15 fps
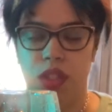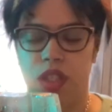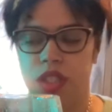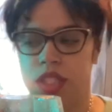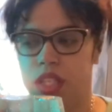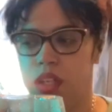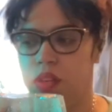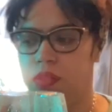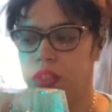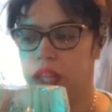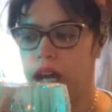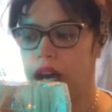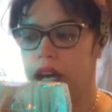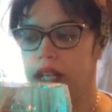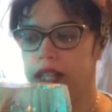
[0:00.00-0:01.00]
ourselves
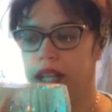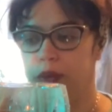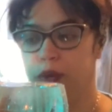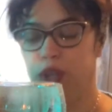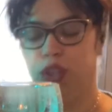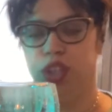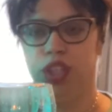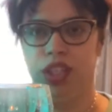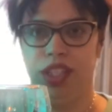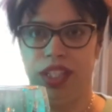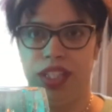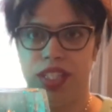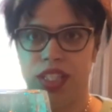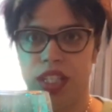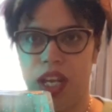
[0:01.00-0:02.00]
that we
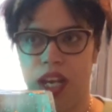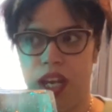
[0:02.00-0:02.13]
couldn't,